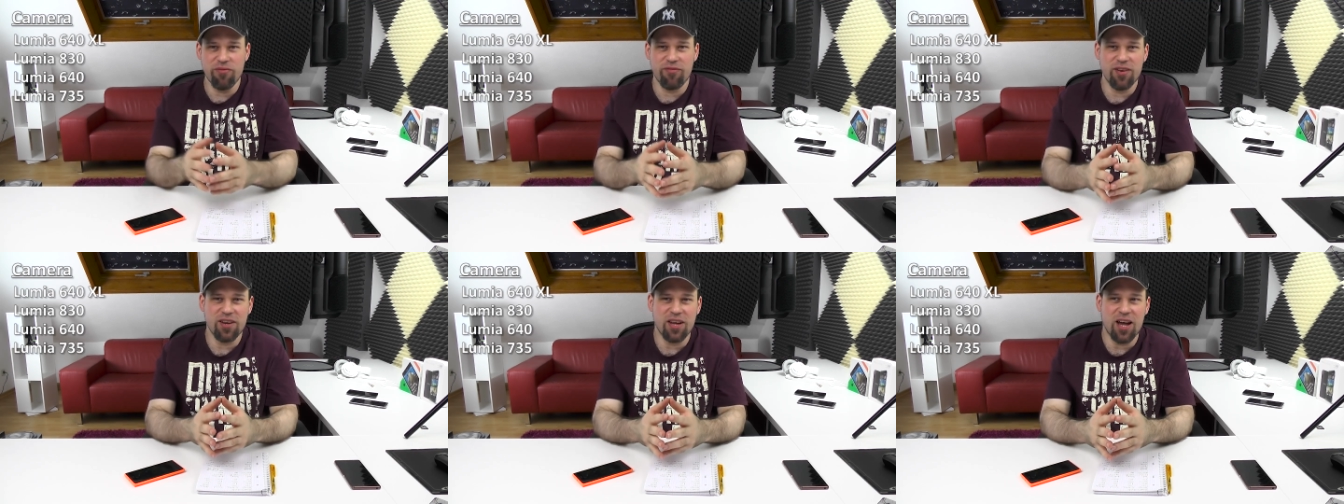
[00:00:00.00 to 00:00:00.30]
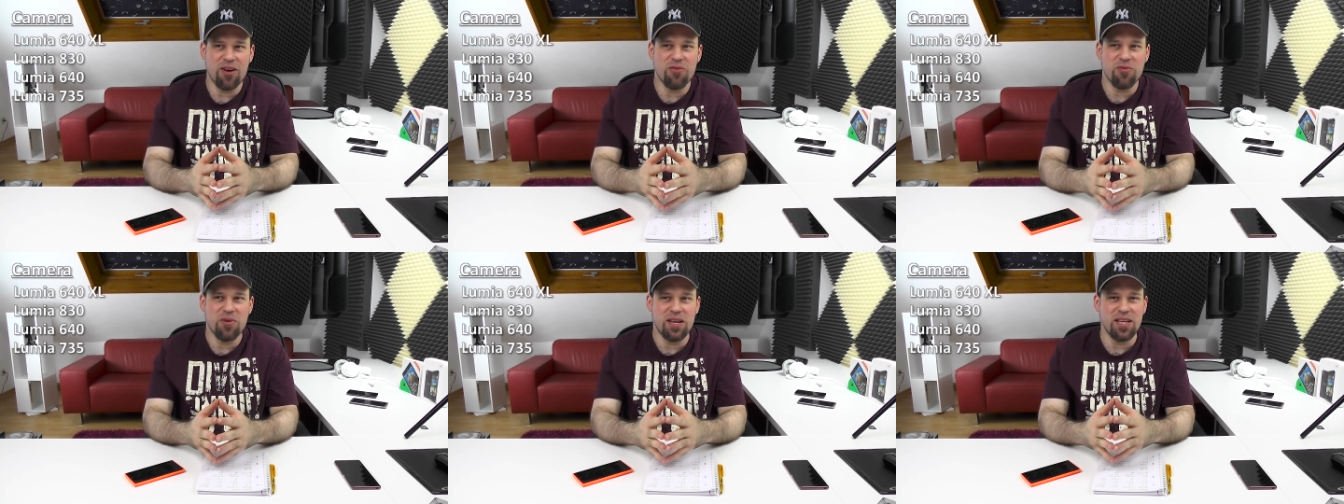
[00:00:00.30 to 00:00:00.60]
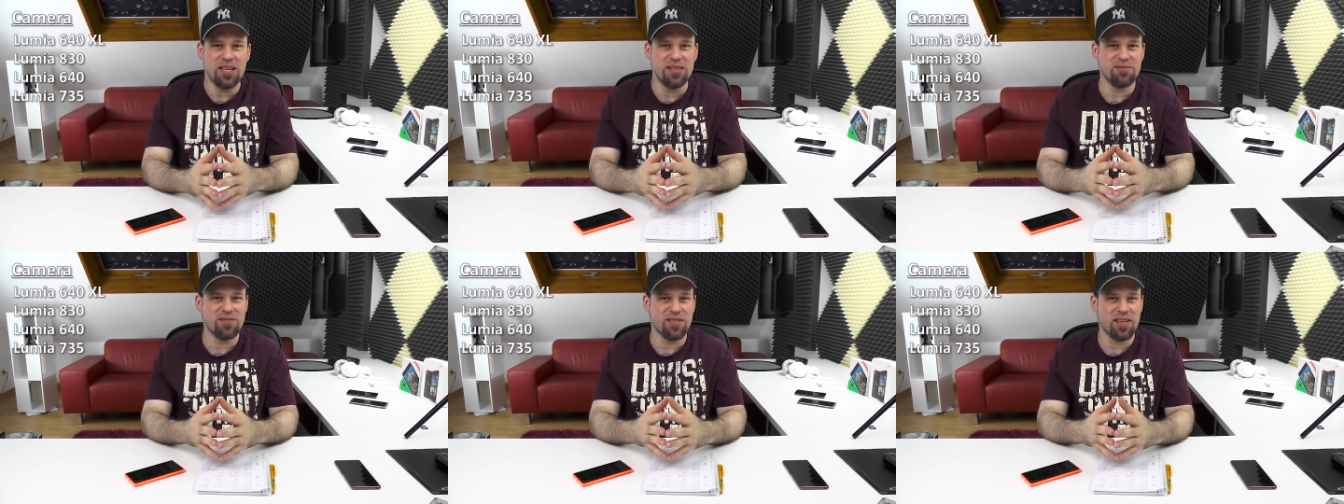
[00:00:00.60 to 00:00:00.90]
think I
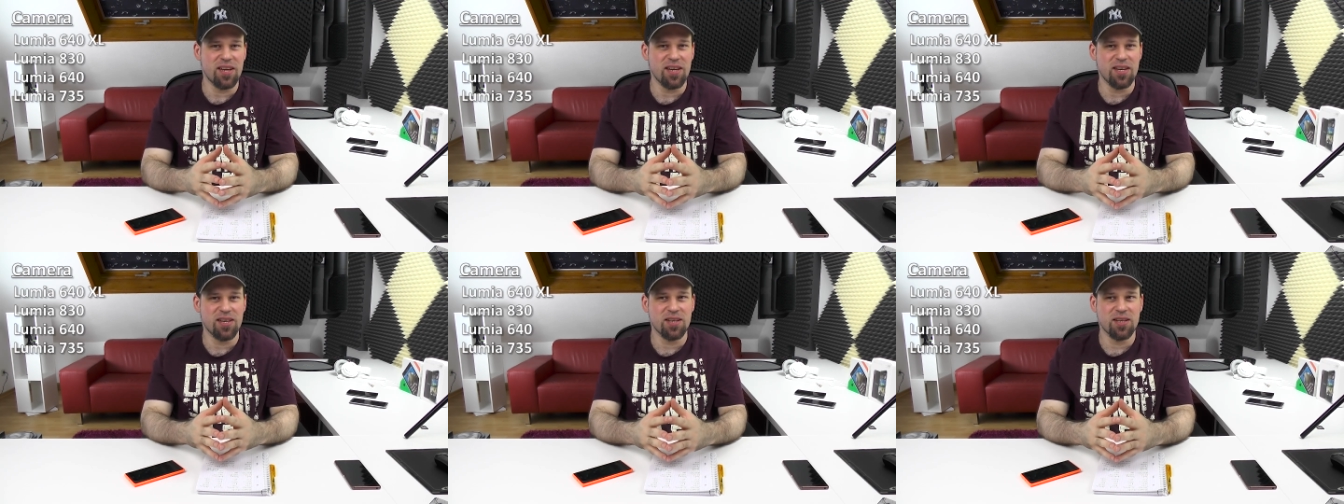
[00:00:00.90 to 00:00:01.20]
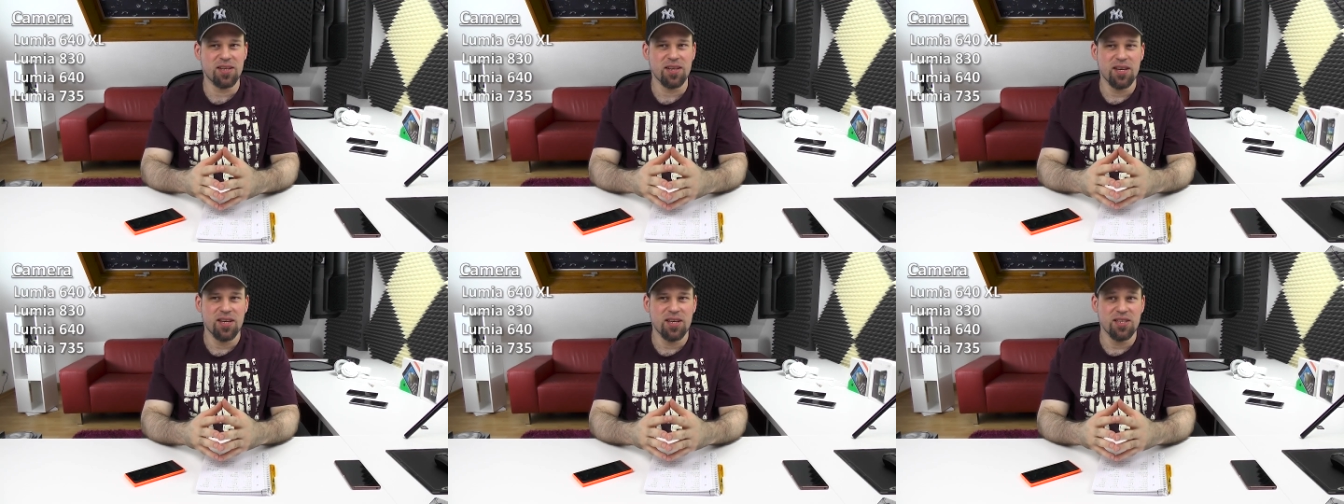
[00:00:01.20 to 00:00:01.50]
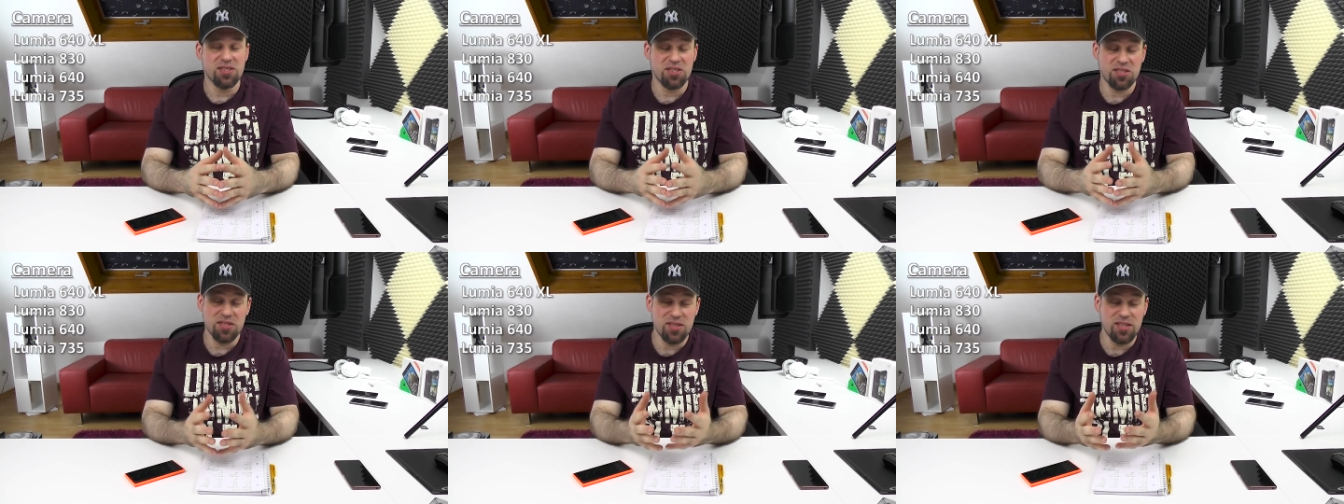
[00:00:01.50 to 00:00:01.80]
really
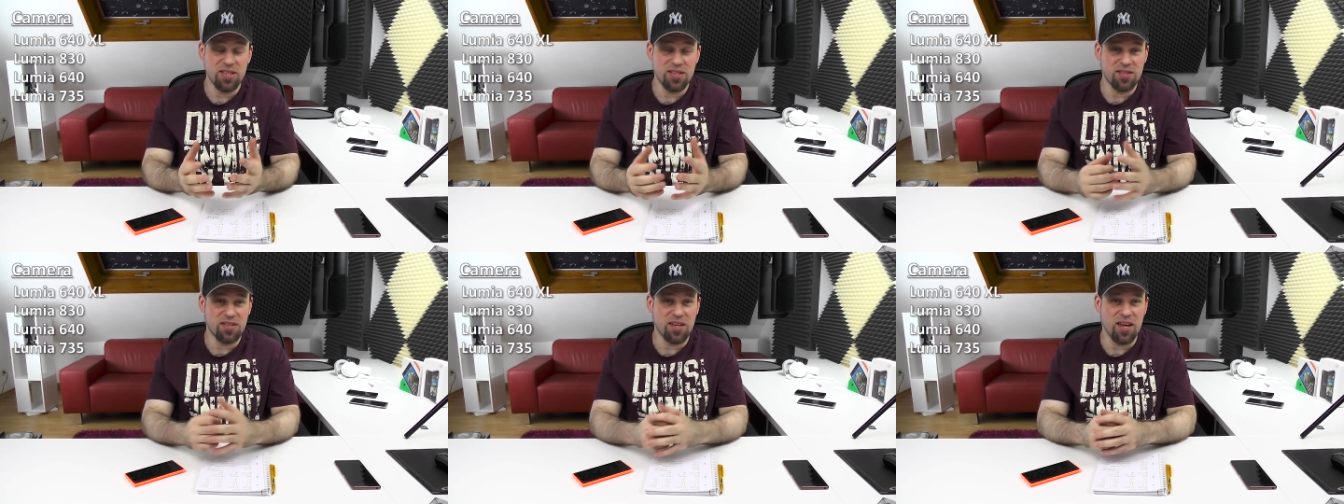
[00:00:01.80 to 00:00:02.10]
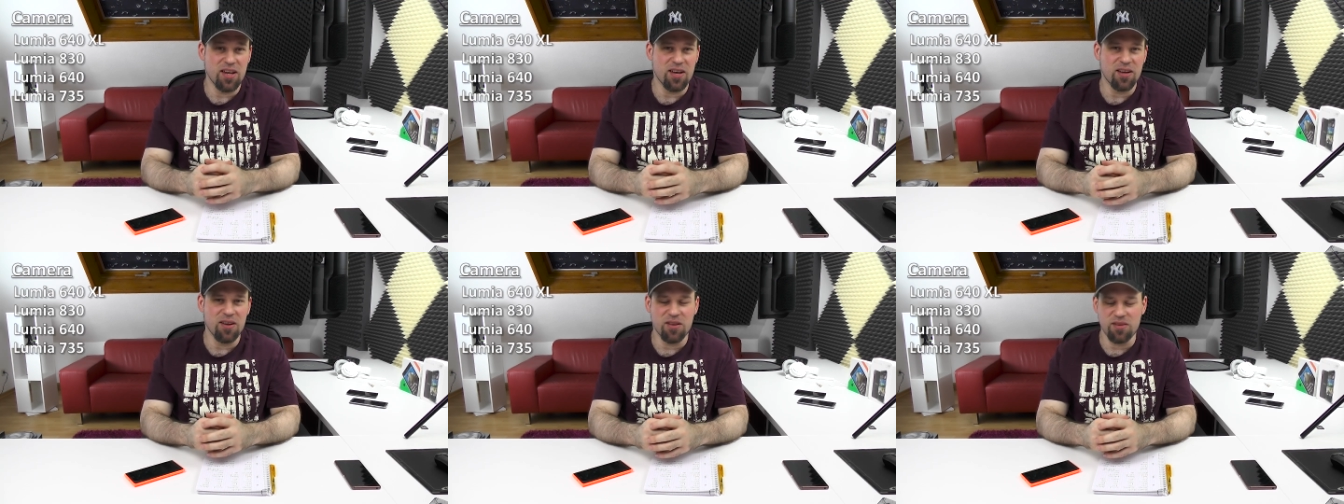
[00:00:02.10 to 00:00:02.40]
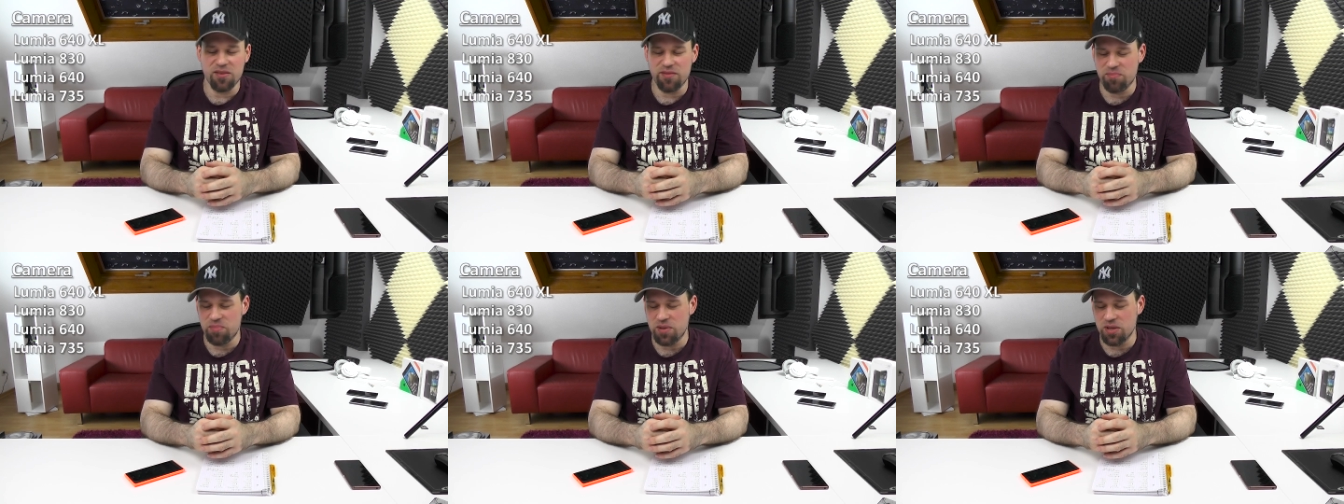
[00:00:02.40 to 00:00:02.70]
did take a
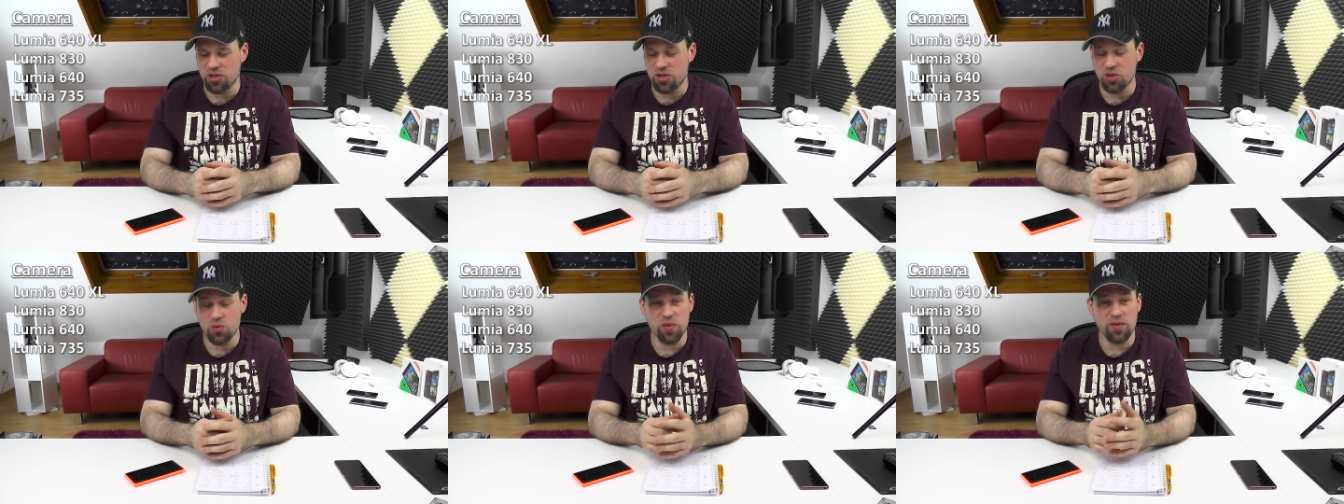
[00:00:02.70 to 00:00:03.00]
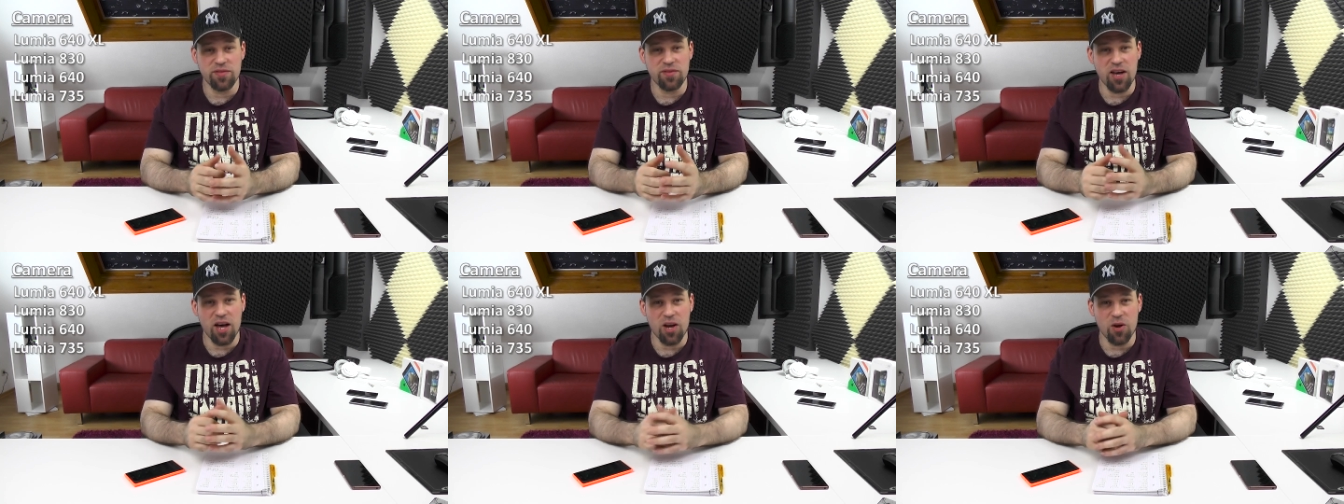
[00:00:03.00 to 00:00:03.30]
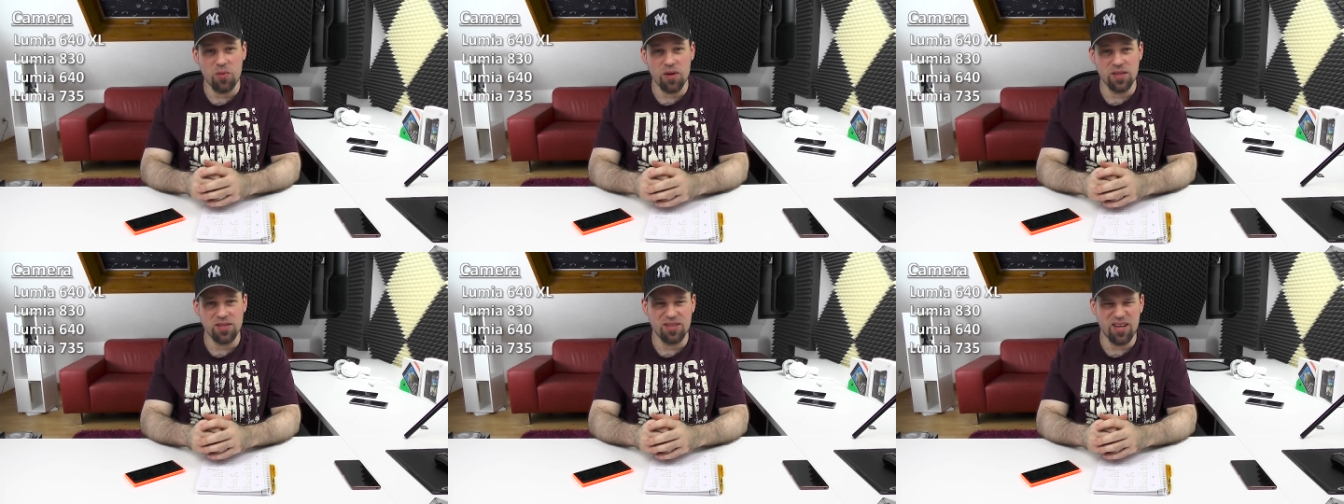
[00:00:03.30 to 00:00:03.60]
lot of pictures with the other
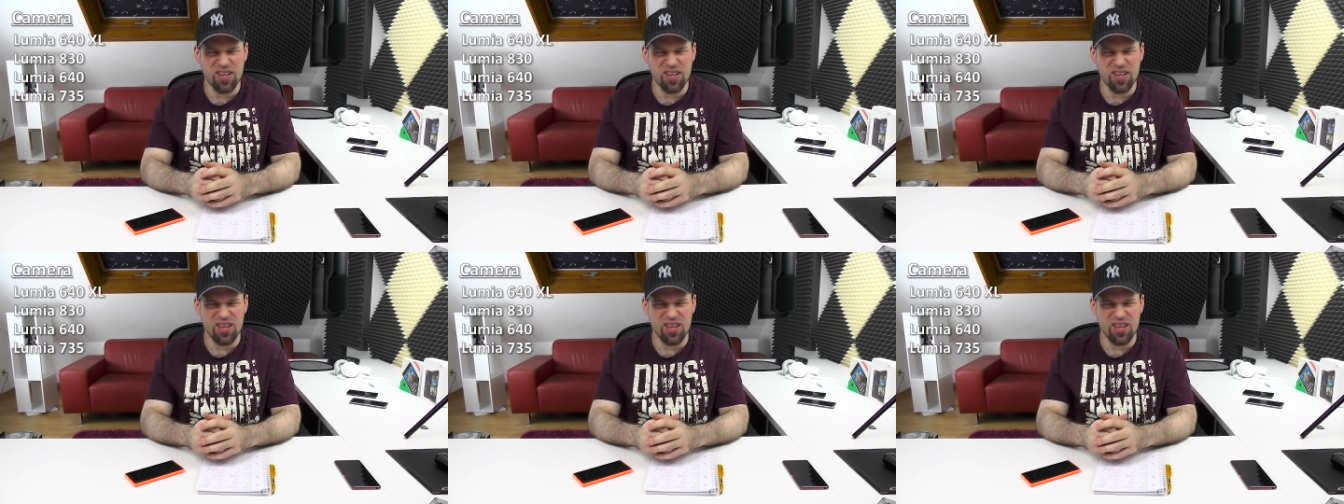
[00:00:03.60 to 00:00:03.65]
ones.